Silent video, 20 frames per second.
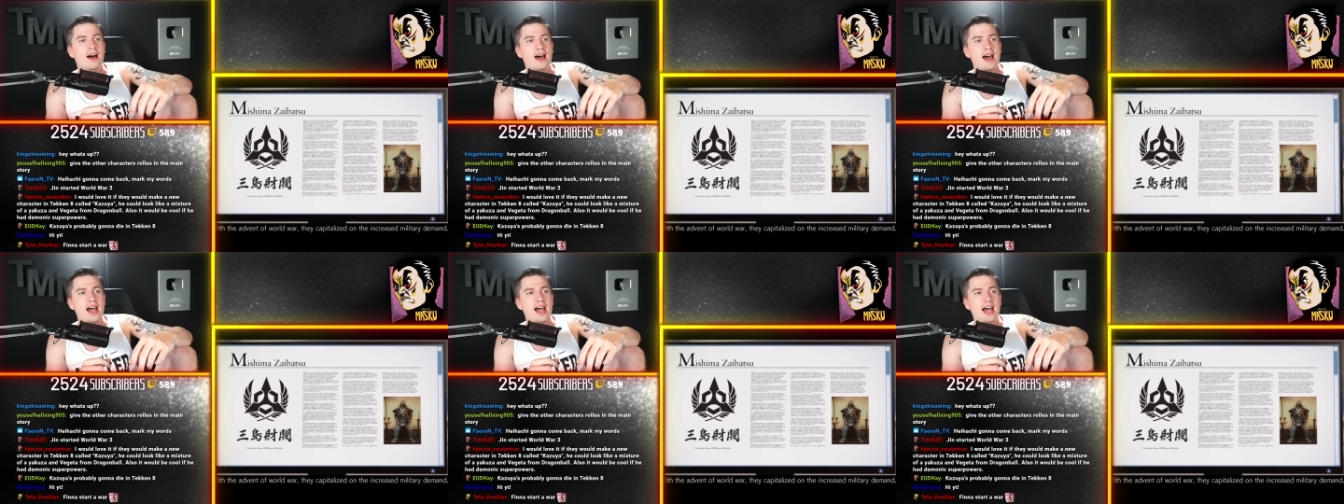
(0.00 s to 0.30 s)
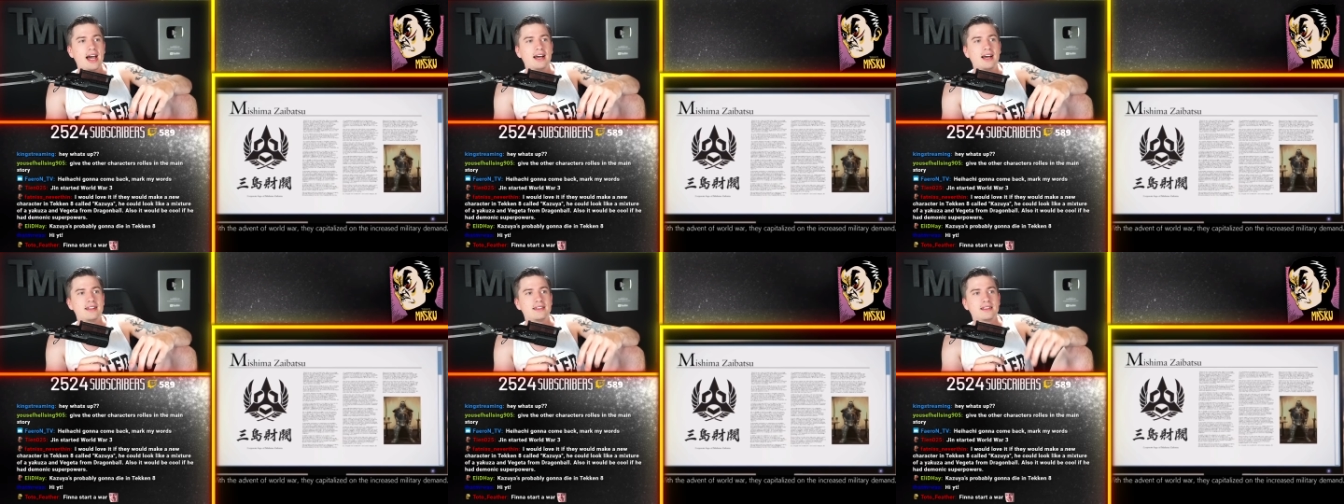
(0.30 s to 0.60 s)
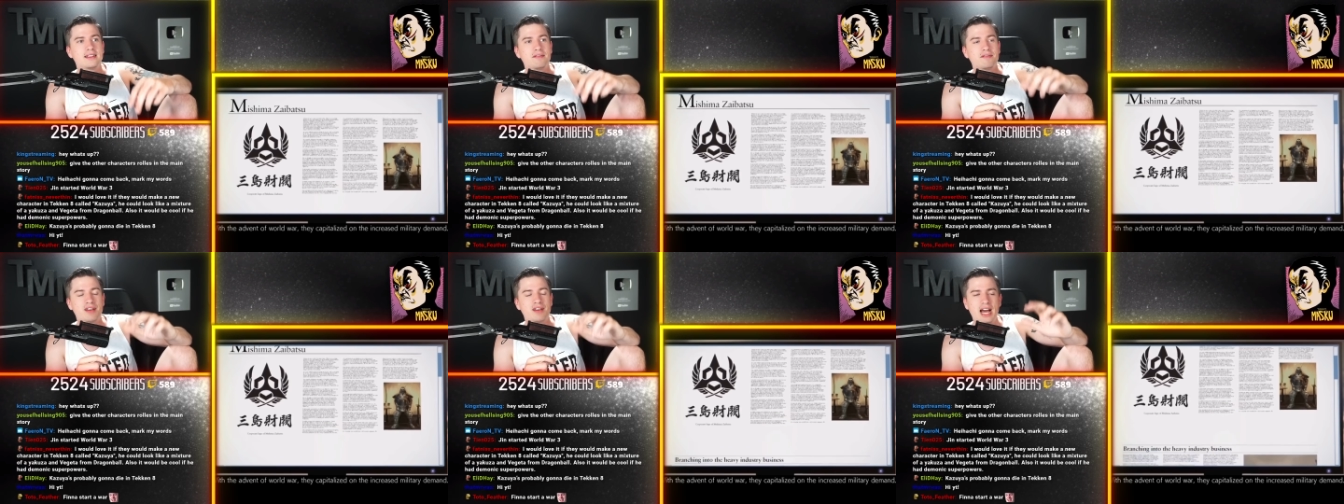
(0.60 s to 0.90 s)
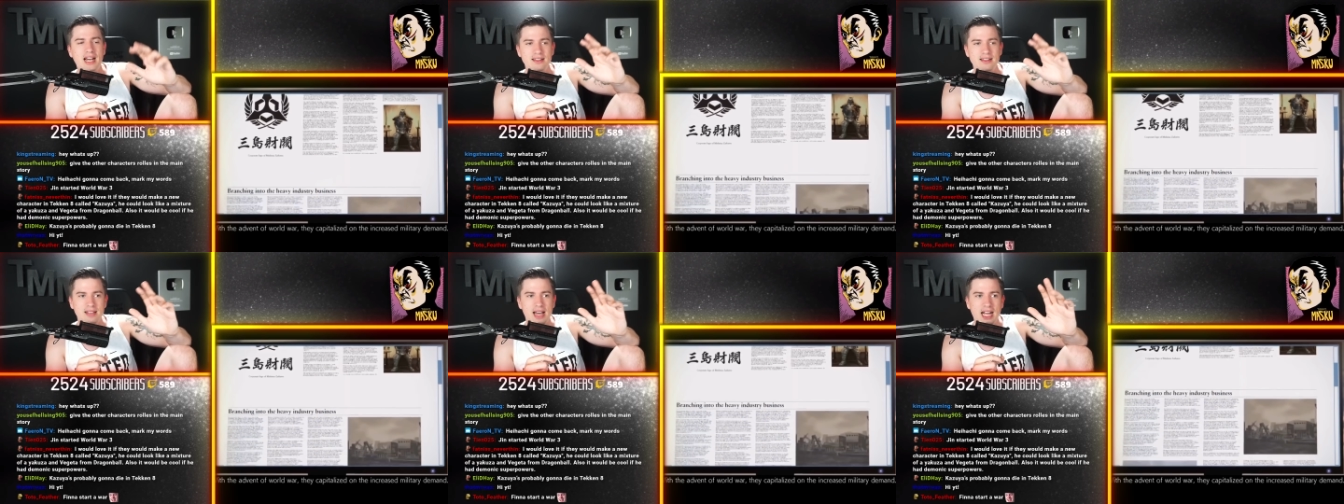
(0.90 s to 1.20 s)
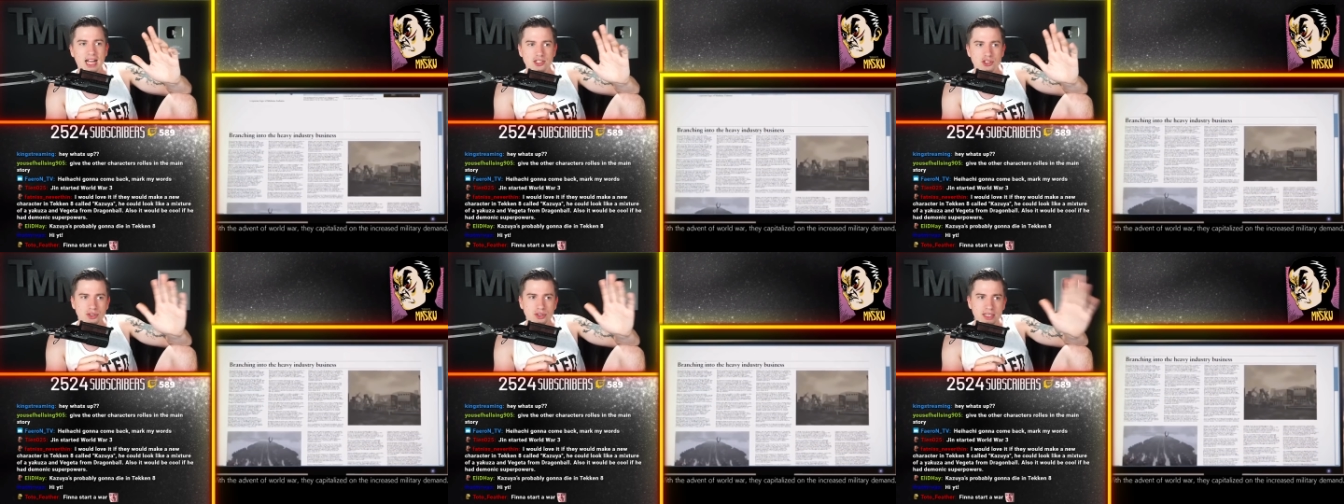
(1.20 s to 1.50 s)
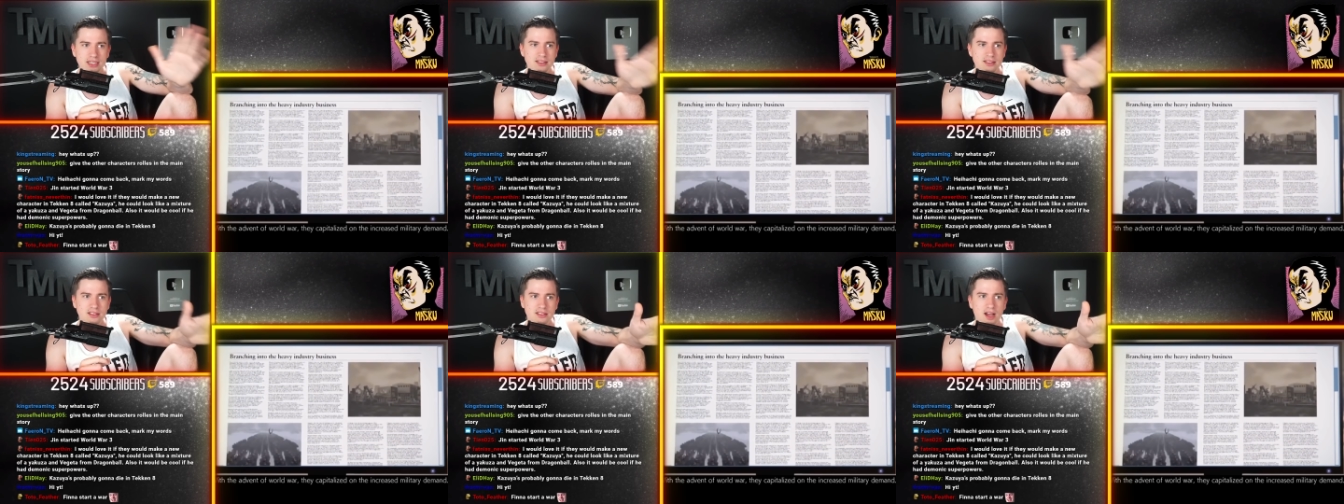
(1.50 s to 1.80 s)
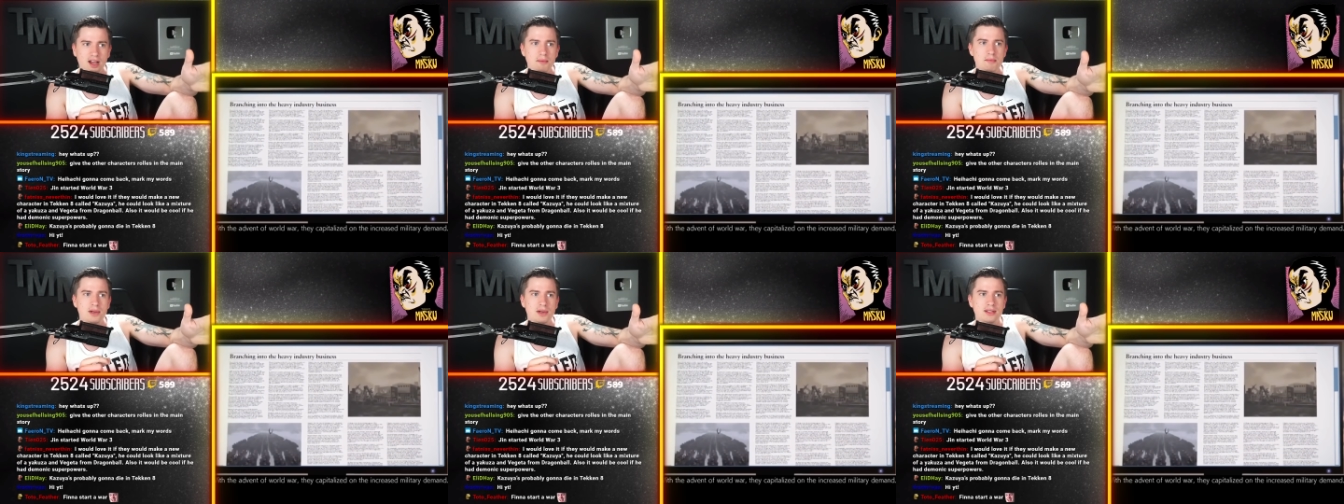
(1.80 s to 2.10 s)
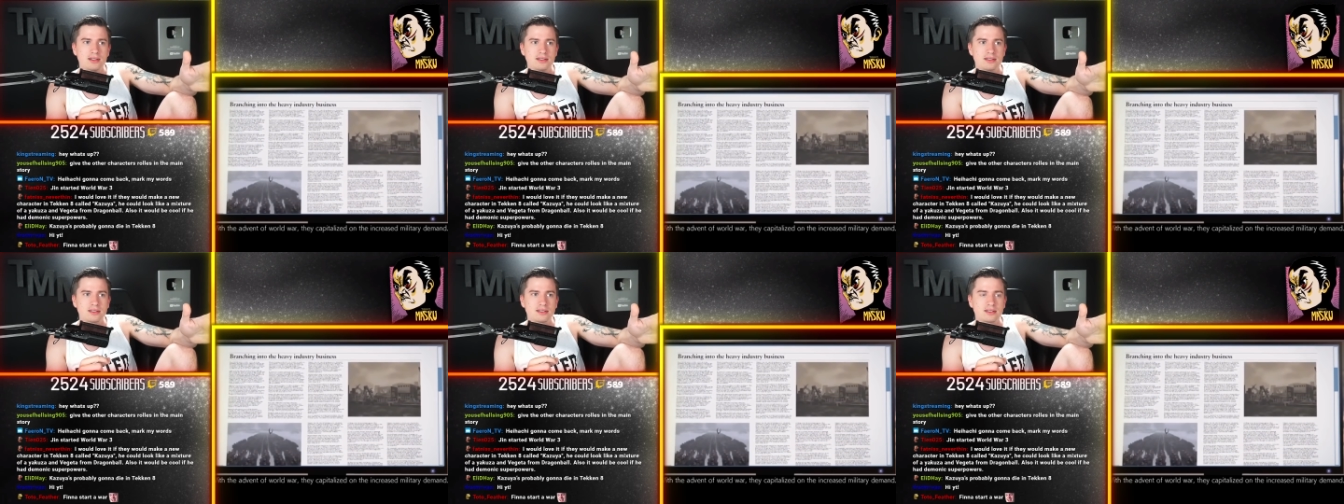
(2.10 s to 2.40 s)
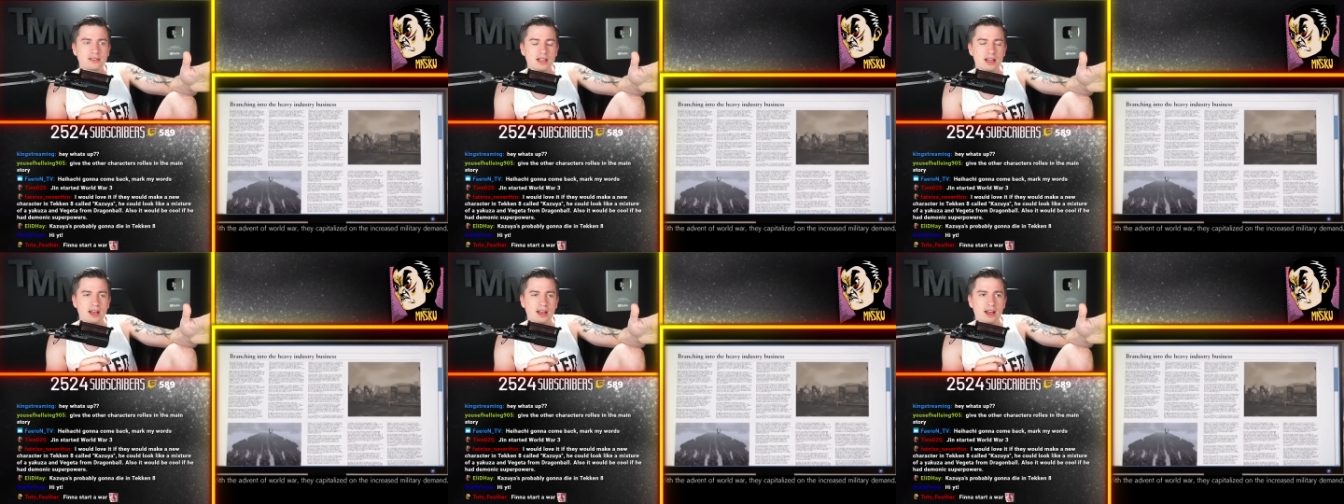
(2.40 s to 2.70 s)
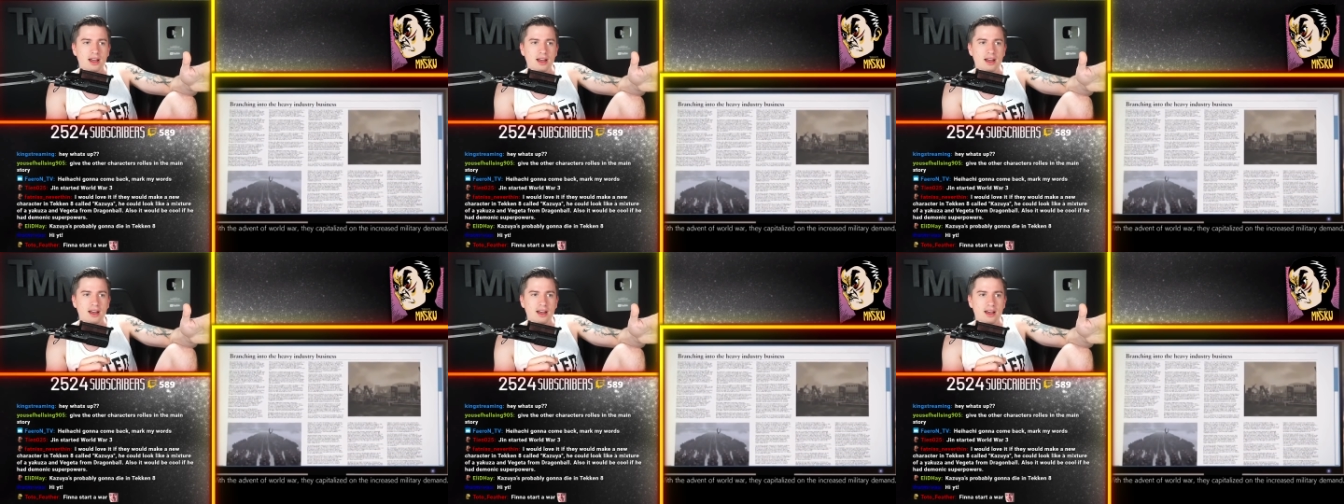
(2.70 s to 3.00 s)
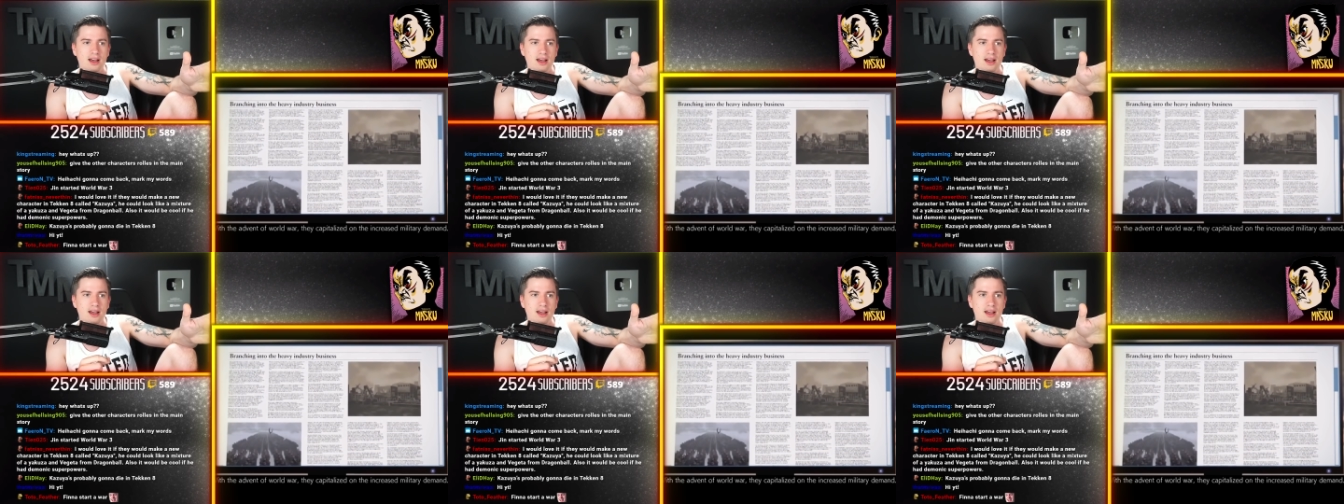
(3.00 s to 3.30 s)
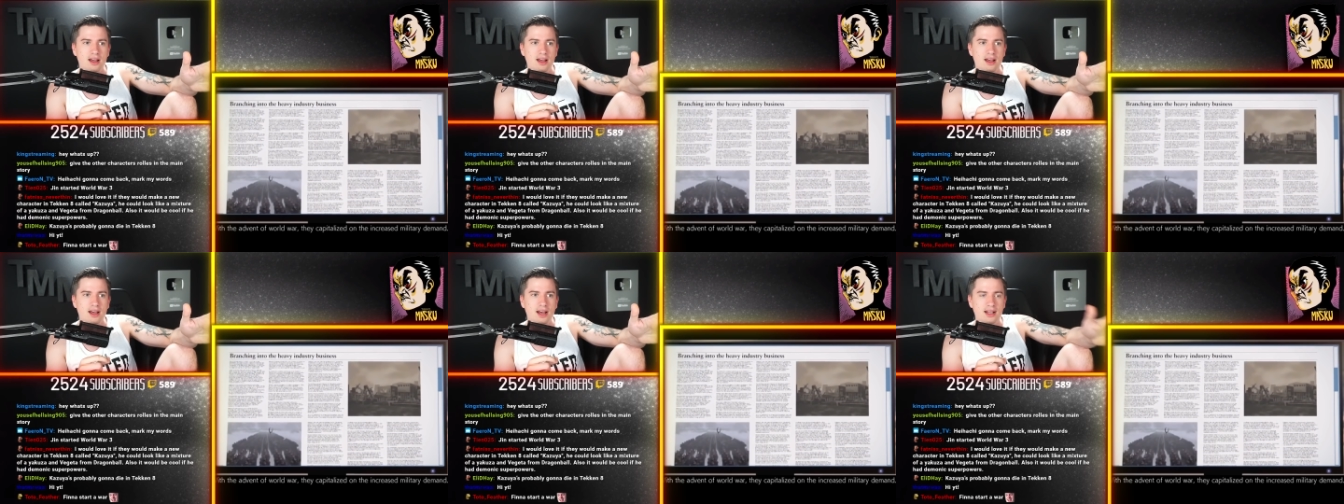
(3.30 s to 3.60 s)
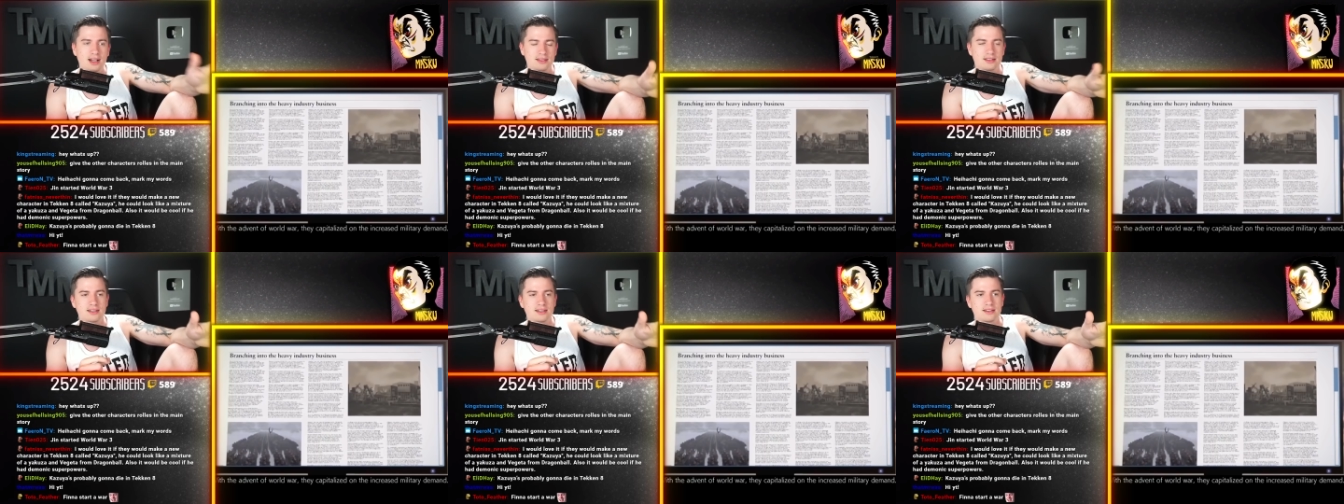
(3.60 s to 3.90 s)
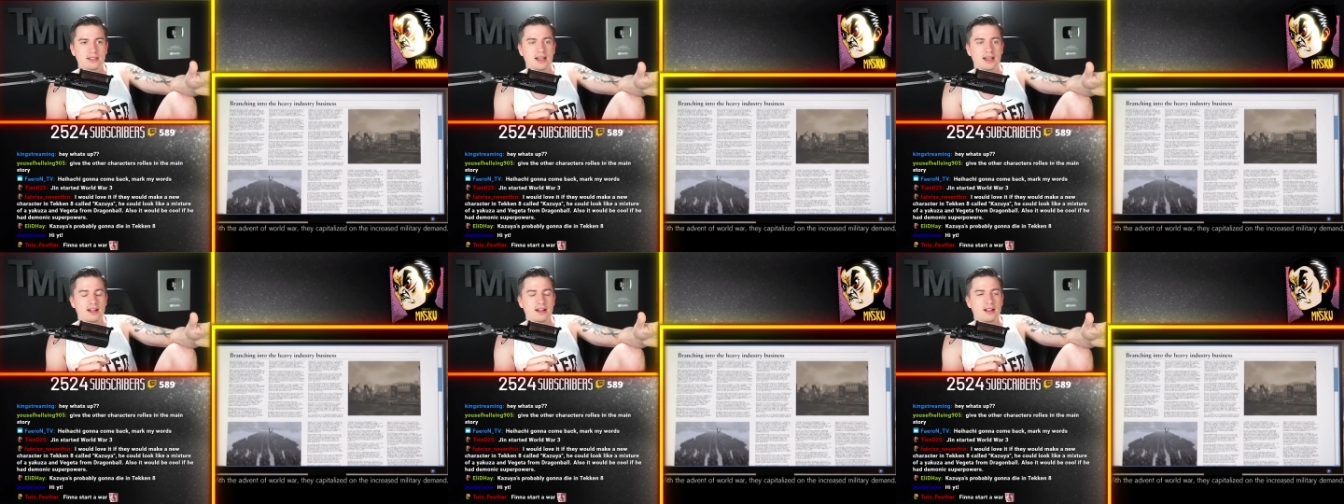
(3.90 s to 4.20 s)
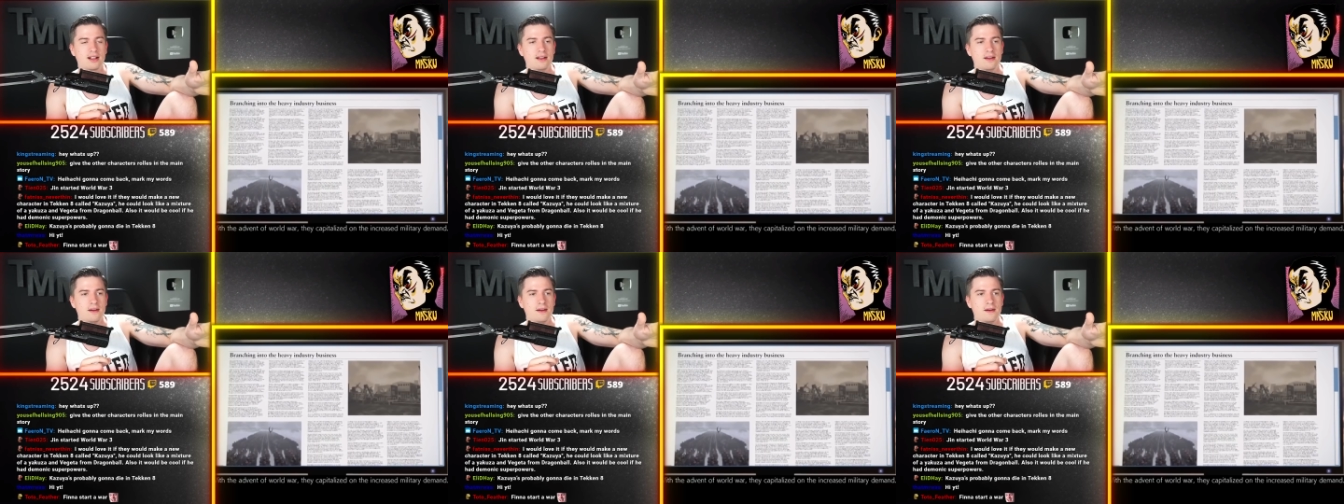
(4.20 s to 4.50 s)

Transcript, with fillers: And that actually summons uh, Azazel.